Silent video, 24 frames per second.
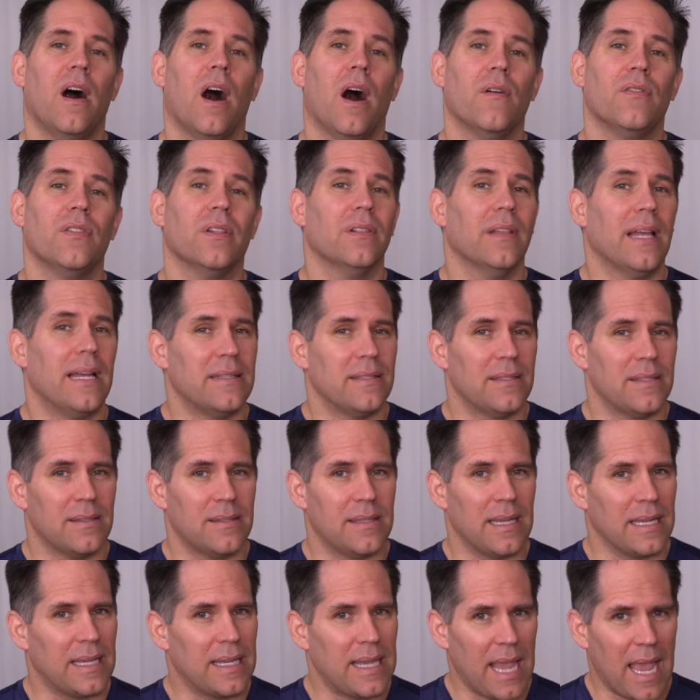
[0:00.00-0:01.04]
of the lenses
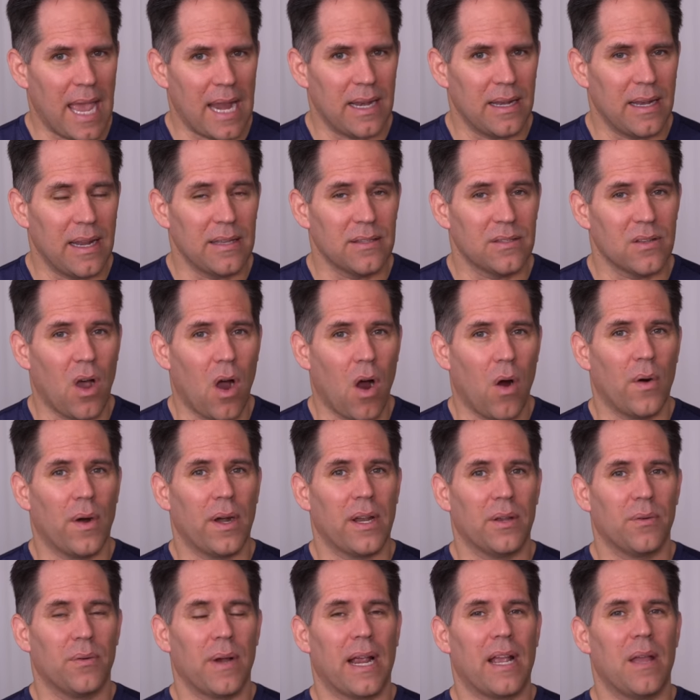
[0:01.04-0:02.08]
that Canon has
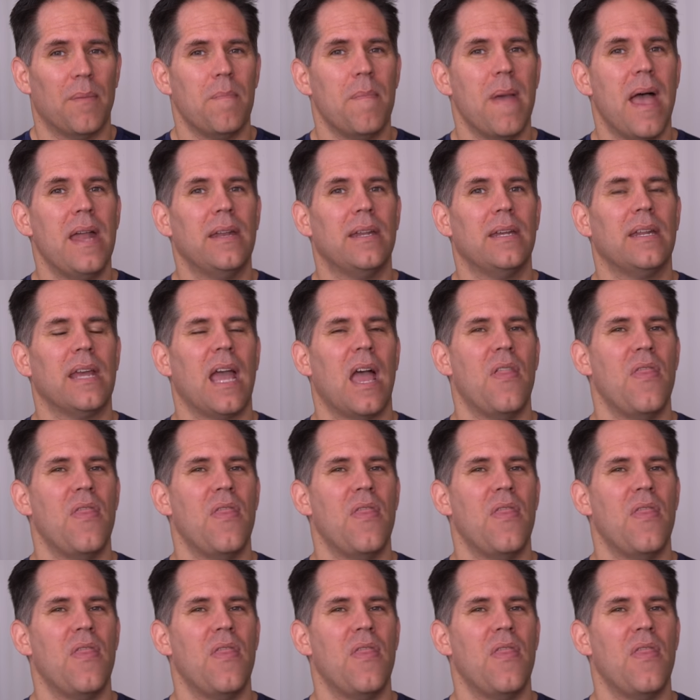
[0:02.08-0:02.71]
already recommended.